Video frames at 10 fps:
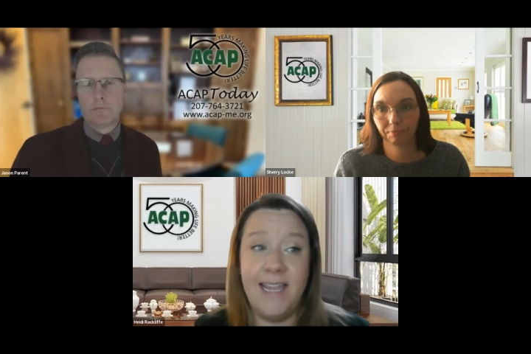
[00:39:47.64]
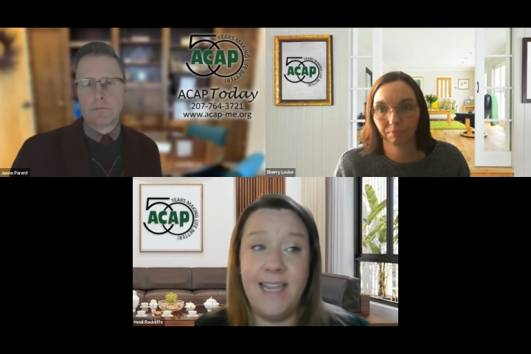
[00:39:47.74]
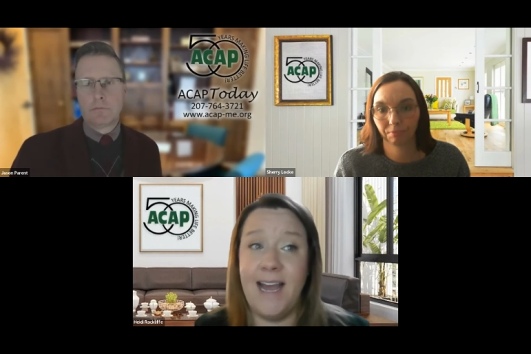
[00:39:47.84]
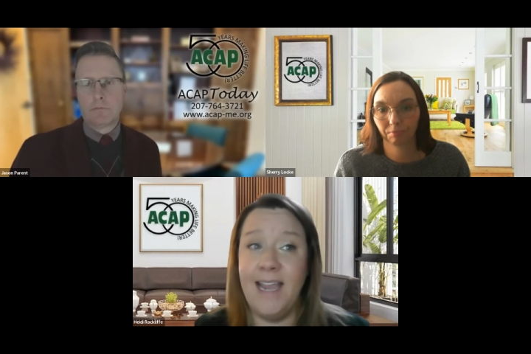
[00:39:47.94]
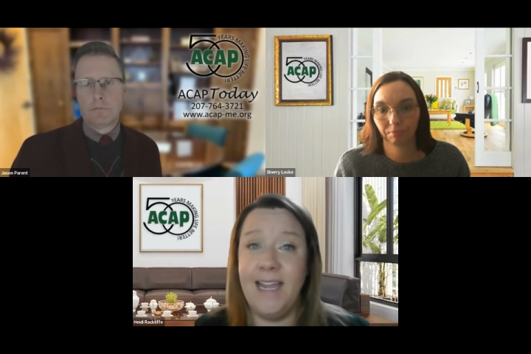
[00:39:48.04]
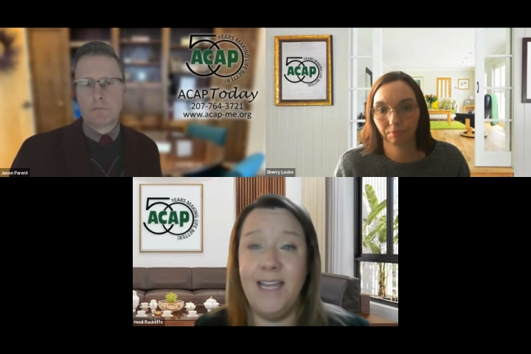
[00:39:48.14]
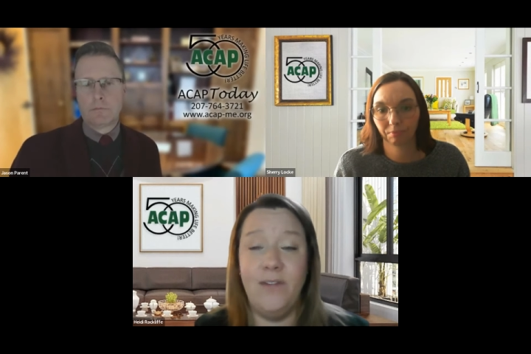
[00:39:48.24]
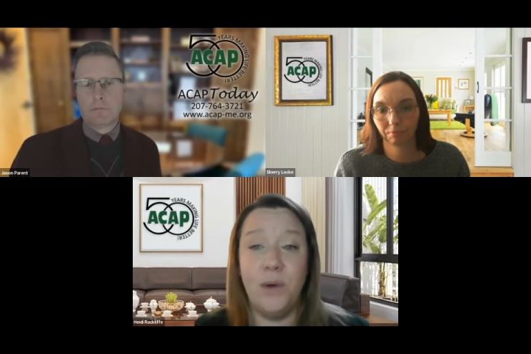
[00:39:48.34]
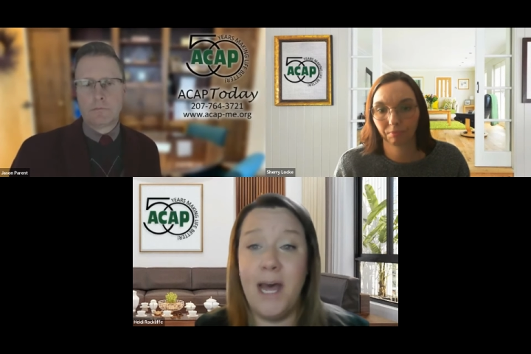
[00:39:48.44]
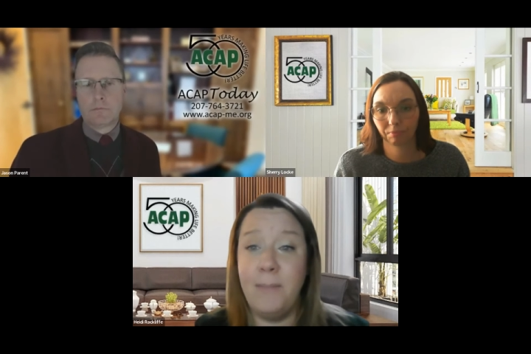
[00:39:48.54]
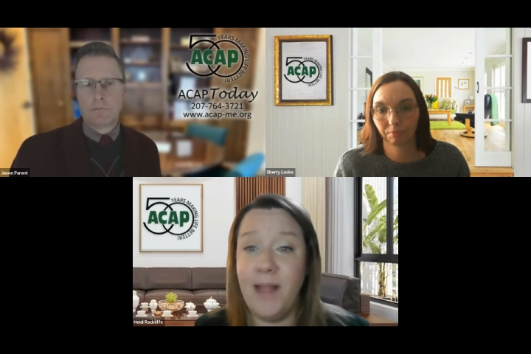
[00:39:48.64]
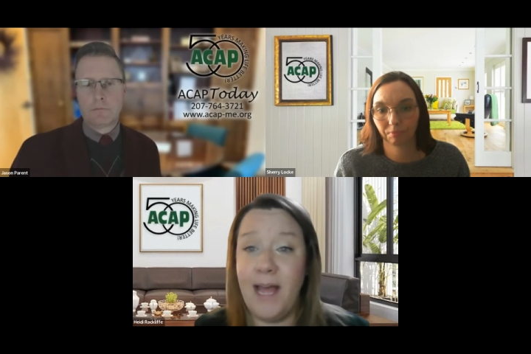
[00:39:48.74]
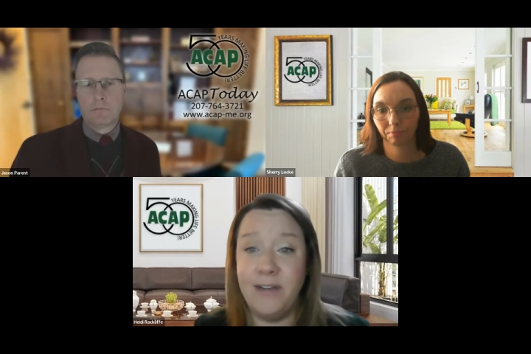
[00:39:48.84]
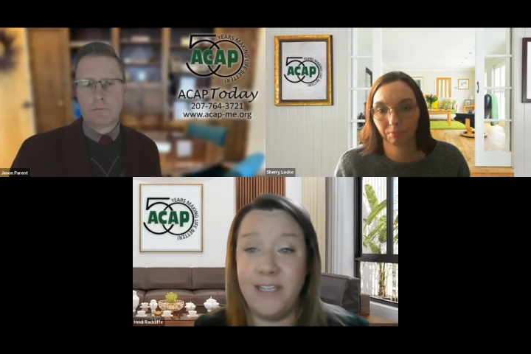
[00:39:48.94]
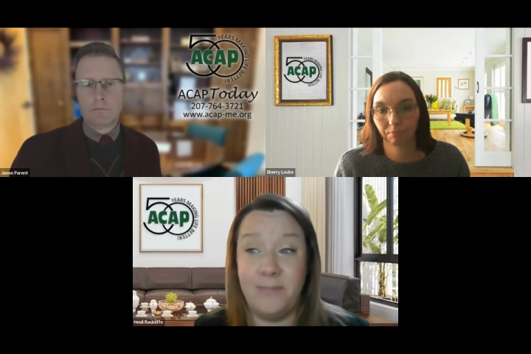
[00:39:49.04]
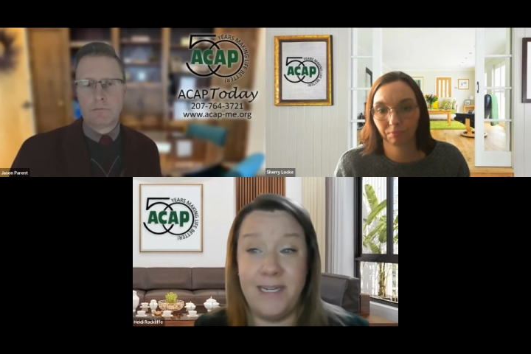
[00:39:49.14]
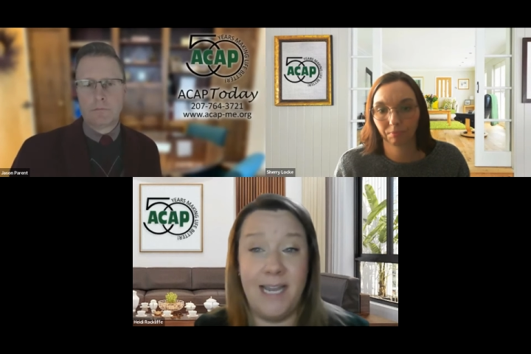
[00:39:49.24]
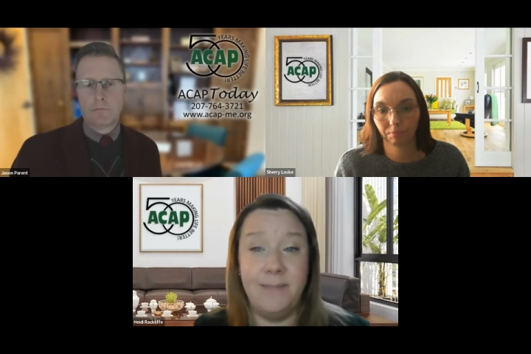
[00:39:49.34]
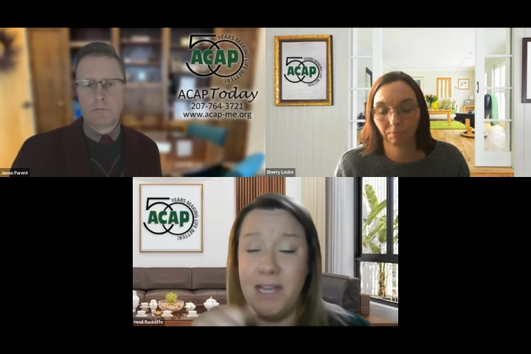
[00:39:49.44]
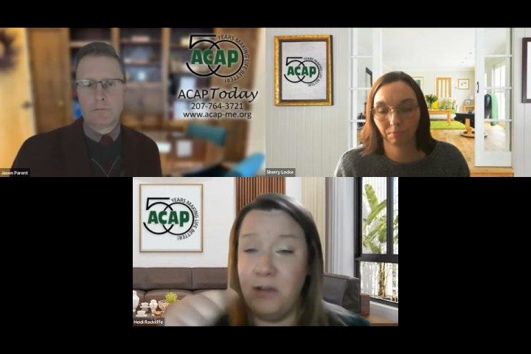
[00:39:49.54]
Speaker 1: i can i can give you a couple hours of my
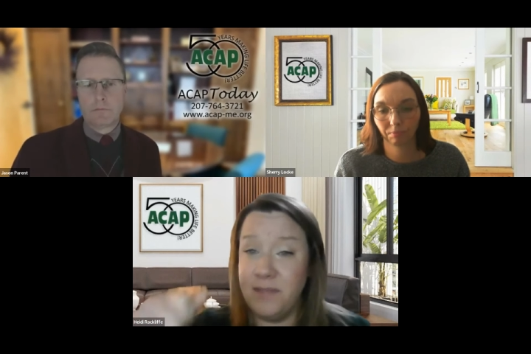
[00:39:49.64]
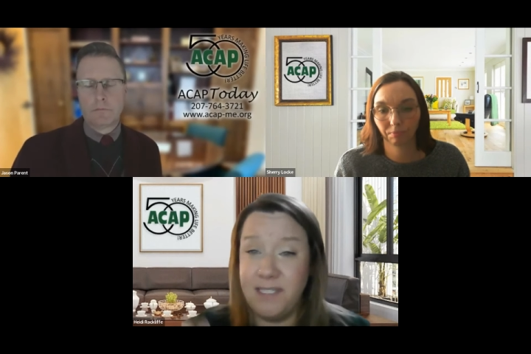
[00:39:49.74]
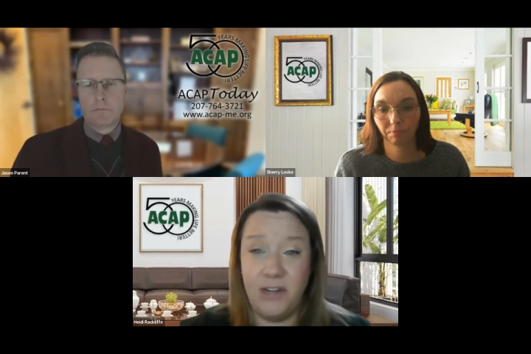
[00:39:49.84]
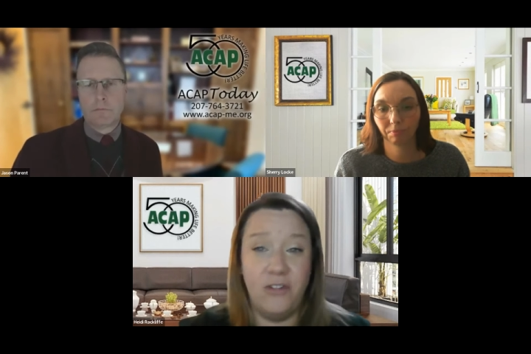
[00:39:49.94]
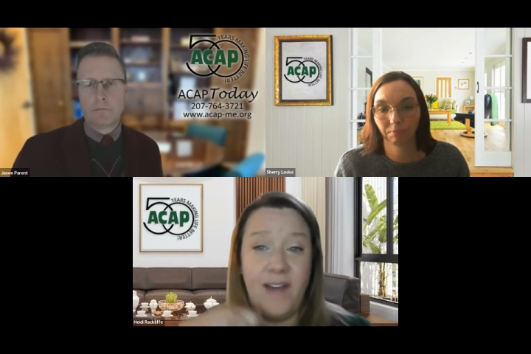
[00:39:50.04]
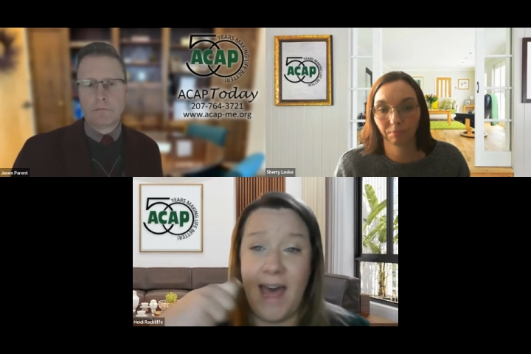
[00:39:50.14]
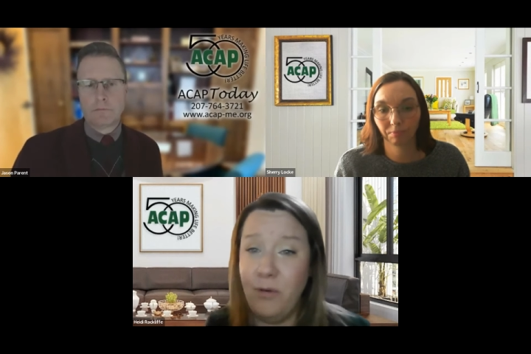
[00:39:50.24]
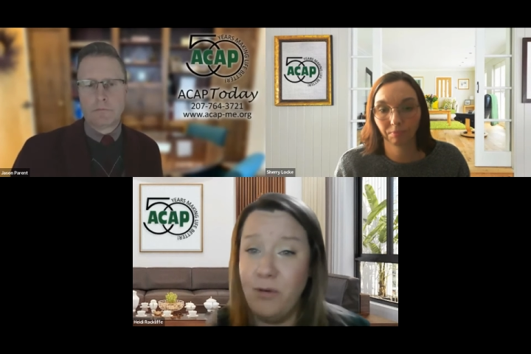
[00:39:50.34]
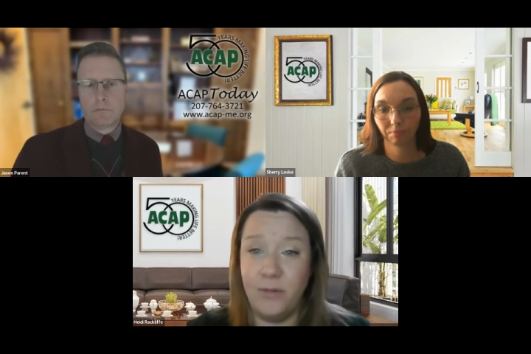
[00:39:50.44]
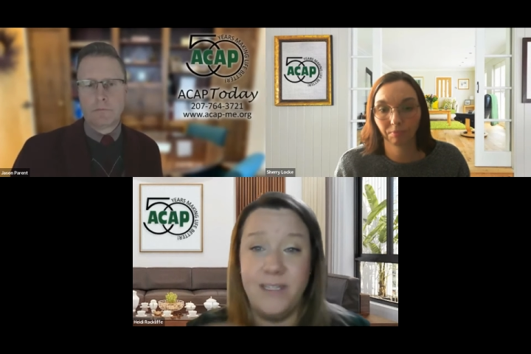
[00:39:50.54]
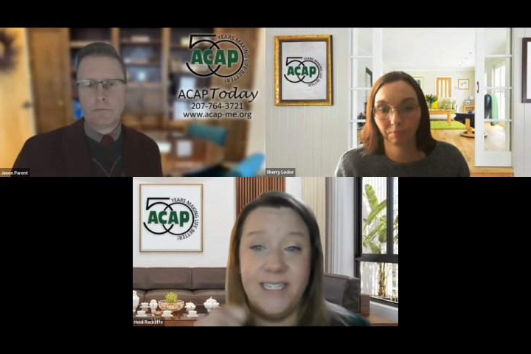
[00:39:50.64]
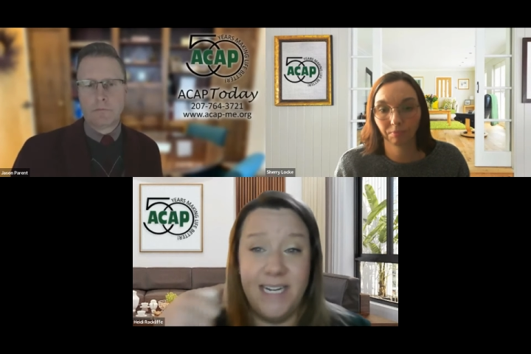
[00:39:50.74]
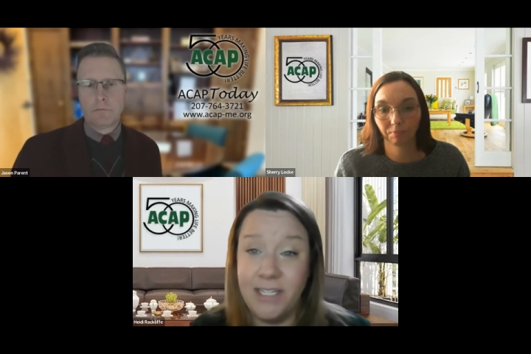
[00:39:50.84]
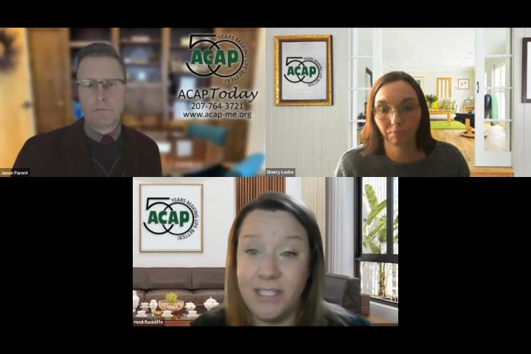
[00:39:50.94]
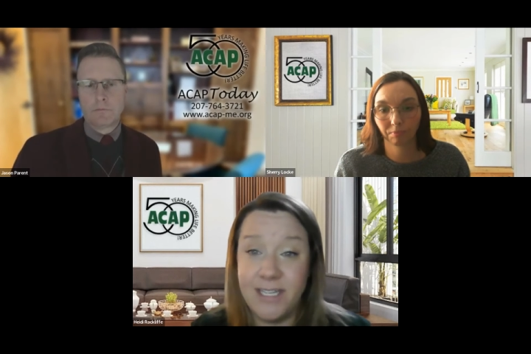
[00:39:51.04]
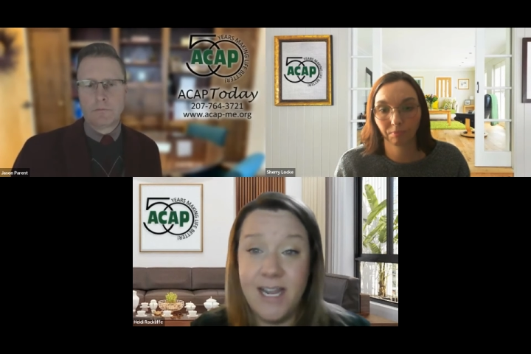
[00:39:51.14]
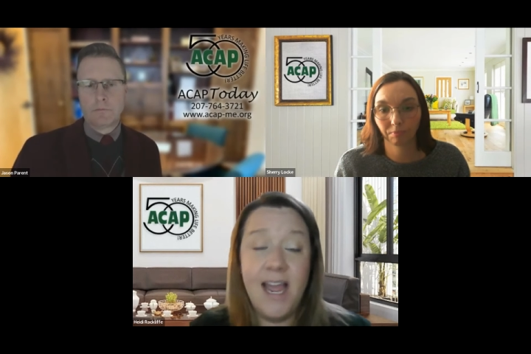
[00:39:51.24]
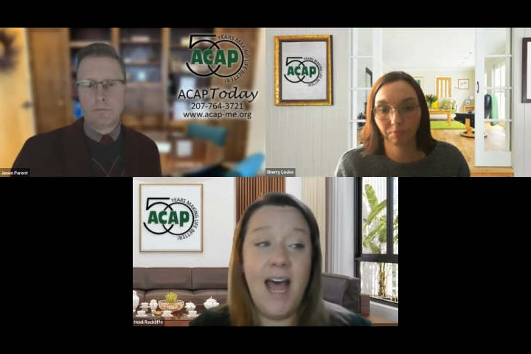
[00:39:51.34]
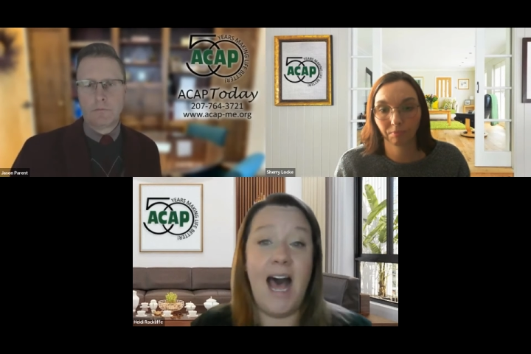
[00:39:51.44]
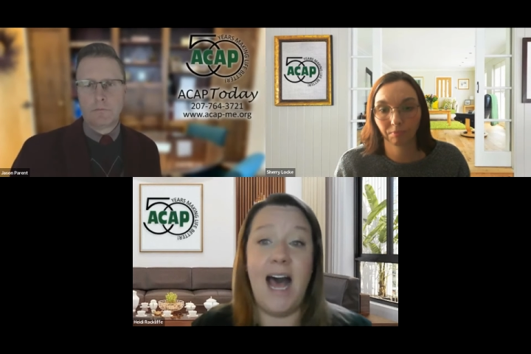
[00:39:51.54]
time to help serve out those dinners
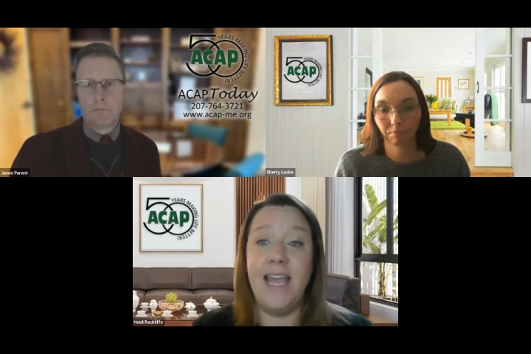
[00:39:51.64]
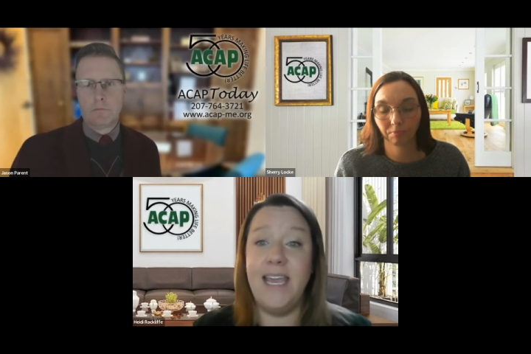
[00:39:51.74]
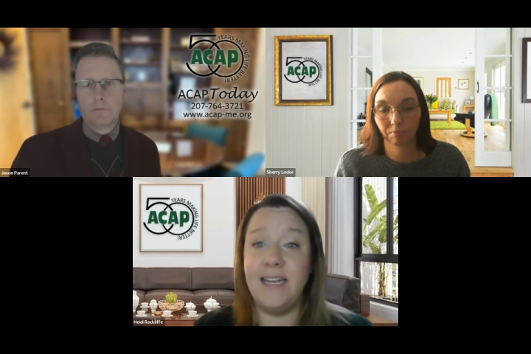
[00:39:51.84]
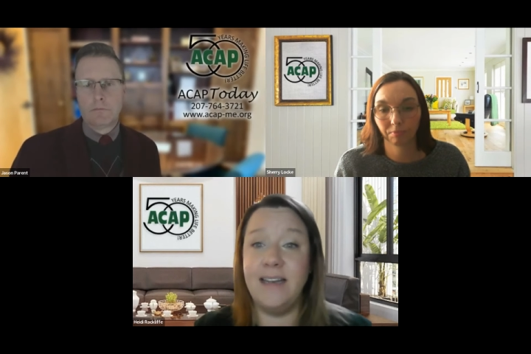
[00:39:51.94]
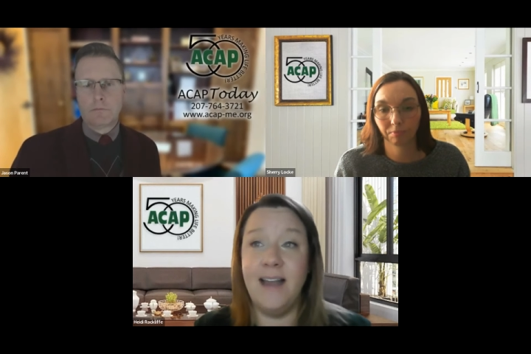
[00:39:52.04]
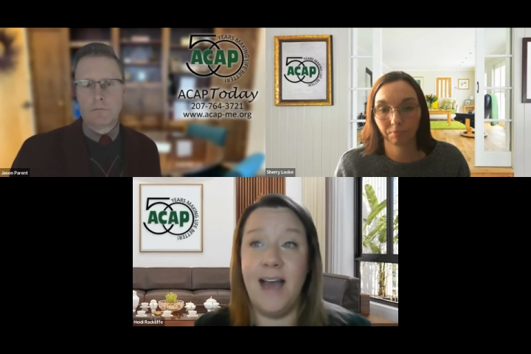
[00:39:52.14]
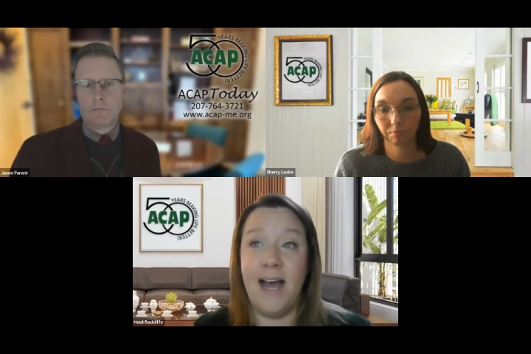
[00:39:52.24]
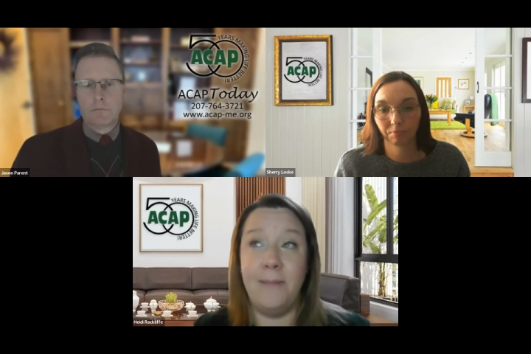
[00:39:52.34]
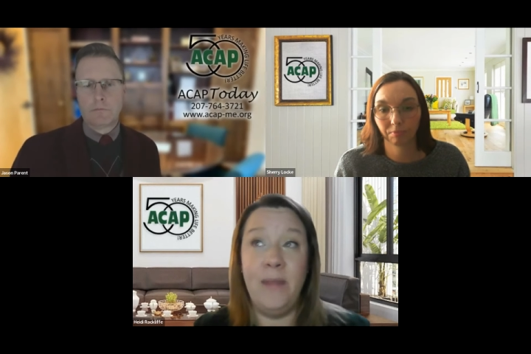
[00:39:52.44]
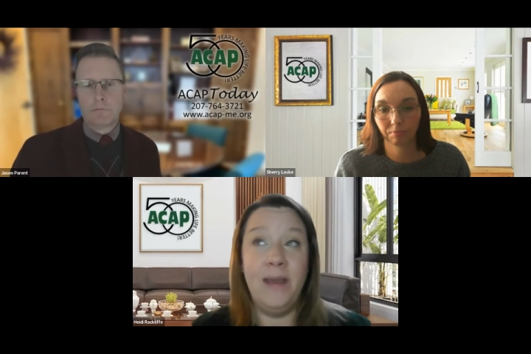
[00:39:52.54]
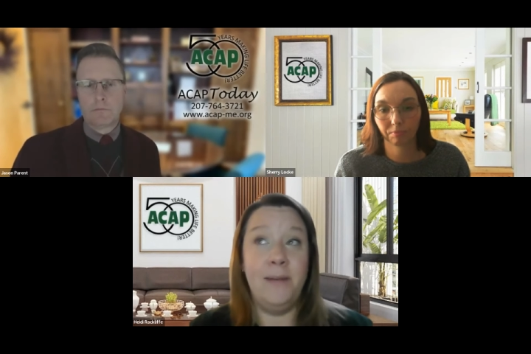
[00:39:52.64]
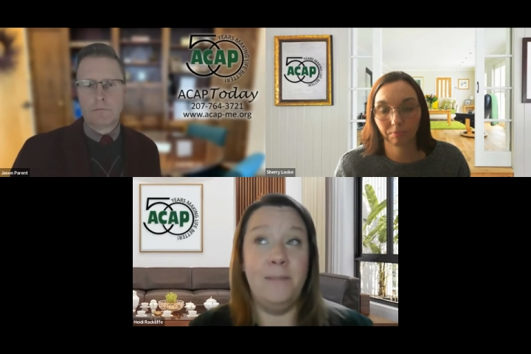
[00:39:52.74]
i can um,